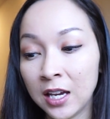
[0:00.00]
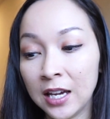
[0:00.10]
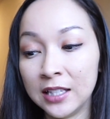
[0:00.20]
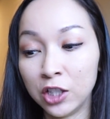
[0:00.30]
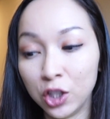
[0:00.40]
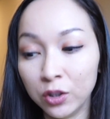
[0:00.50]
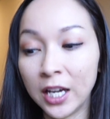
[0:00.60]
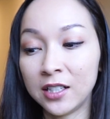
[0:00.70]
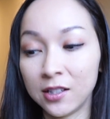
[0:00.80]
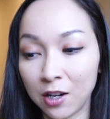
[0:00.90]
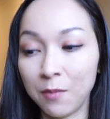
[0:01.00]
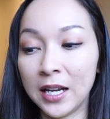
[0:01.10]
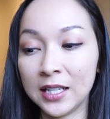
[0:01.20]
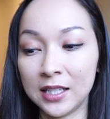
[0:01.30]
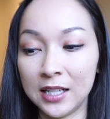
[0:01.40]
Is it too late to start
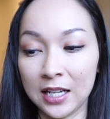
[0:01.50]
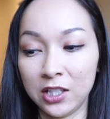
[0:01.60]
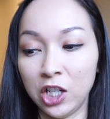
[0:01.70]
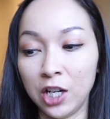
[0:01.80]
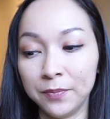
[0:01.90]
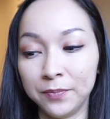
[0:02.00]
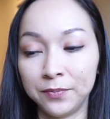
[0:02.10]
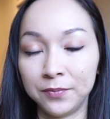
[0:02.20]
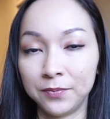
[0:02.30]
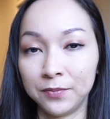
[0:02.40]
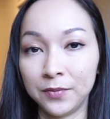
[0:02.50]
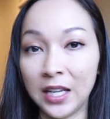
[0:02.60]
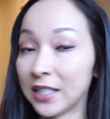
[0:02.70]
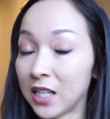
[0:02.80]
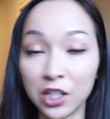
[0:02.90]
medicine next year?
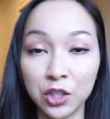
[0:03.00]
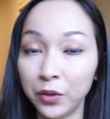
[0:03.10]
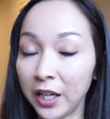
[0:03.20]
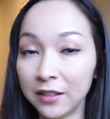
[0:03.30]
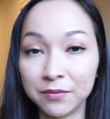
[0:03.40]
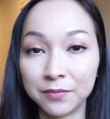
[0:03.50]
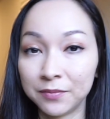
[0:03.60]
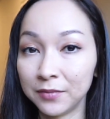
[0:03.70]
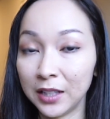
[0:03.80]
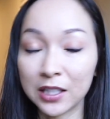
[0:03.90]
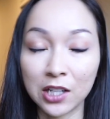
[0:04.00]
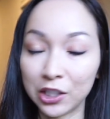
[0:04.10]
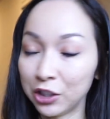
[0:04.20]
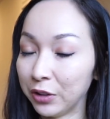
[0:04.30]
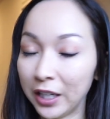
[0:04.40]
It's not too late. It's
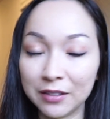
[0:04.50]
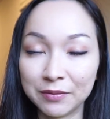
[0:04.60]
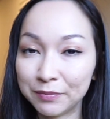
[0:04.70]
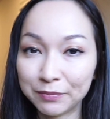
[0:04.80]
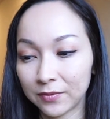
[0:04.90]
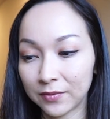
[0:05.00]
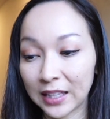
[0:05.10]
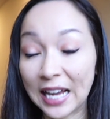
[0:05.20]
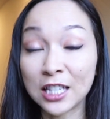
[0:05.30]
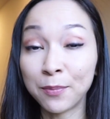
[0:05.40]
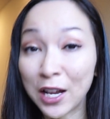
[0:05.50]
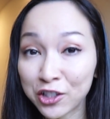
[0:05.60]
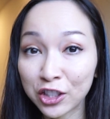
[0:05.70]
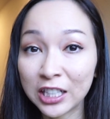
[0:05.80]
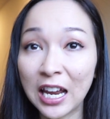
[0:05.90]
not too late.
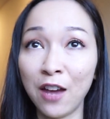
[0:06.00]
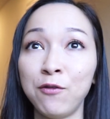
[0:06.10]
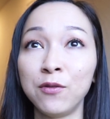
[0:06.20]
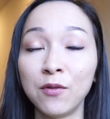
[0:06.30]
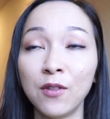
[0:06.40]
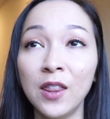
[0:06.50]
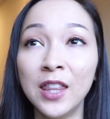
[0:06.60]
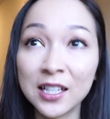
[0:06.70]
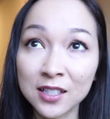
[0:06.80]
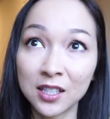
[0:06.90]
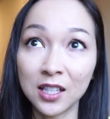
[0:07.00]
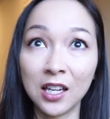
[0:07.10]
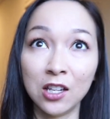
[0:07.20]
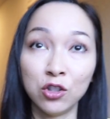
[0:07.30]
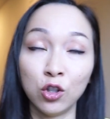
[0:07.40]
Especially if this
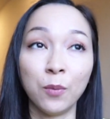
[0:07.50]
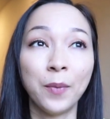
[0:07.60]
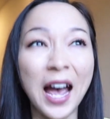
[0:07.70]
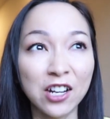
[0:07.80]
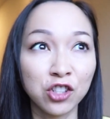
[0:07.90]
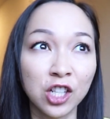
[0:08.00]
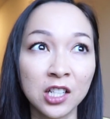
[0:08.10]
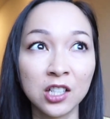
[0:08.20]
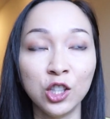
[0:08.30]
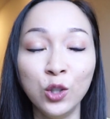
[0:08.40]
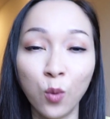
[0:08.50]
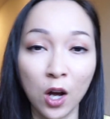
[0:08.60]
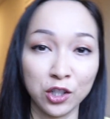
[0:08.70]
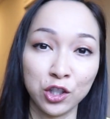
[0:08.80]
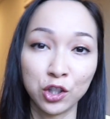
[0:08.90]
is your passion, you
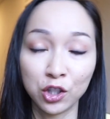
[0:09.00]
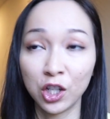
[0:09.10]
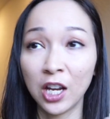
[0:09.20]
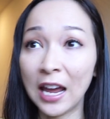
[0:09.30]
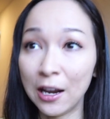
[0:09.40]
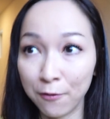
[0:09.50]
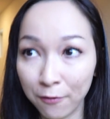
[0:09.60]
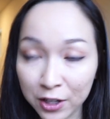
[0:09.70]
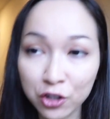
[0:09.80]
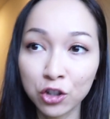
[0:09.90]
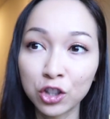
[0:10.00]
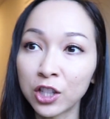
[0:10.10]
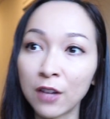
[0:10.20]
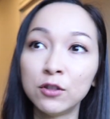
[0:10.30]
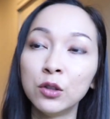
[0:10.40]
want and envision
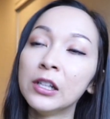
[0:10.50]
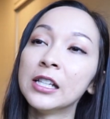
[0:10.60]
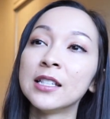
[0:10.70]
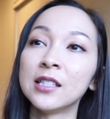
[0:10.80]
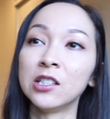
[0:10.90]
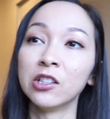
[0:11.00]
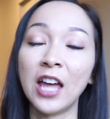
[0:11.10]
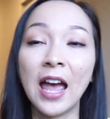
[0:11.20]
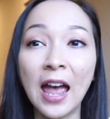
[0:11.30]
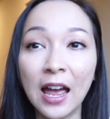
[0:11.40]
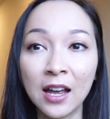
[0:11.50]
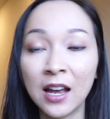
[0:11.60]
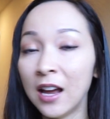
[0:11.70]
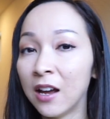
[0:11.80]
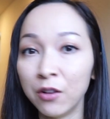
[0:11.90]
yourself doing this until the
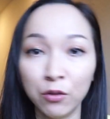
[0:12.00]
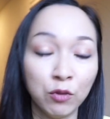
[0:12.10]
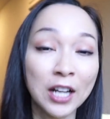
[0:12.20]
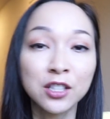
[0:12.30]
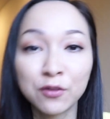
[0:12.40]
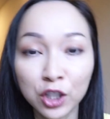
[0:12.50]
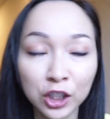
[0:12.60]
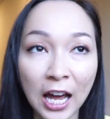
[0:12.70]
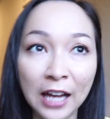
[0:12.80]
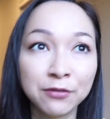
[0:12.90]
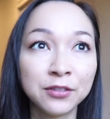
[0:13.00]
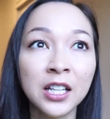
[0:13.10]
rest of your life,